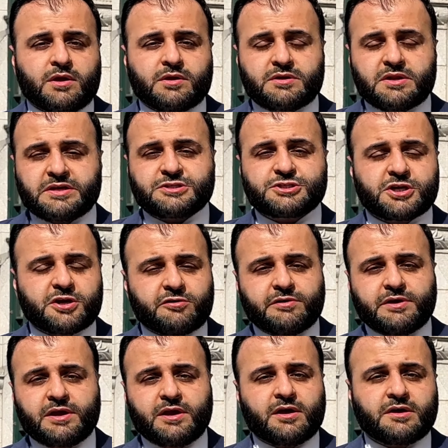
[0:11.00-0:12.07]

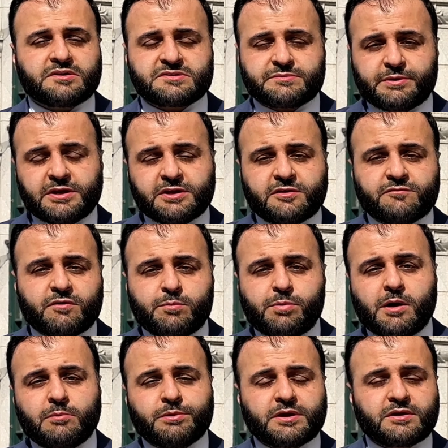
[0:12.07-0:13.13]
Nigeria, Dominican
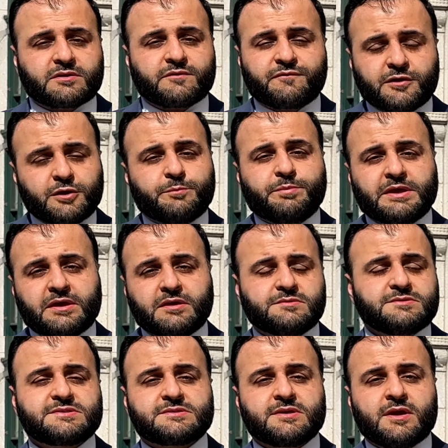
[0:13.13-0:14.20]
Republic, the
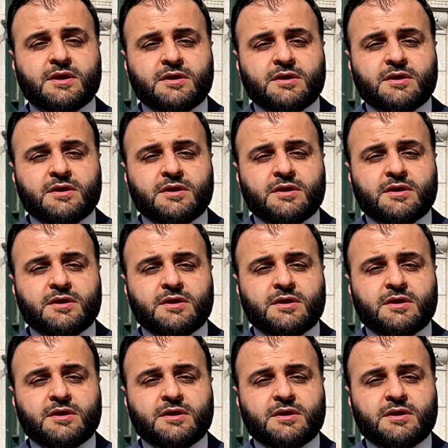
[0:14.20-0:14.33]
Philippines,